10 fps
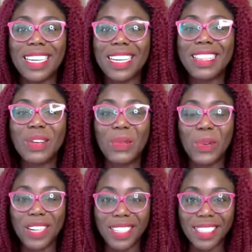in the
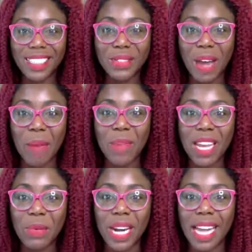world do I
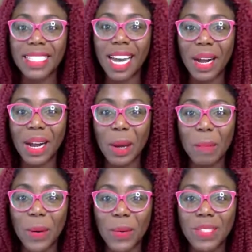mean when I talk
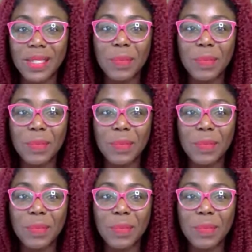about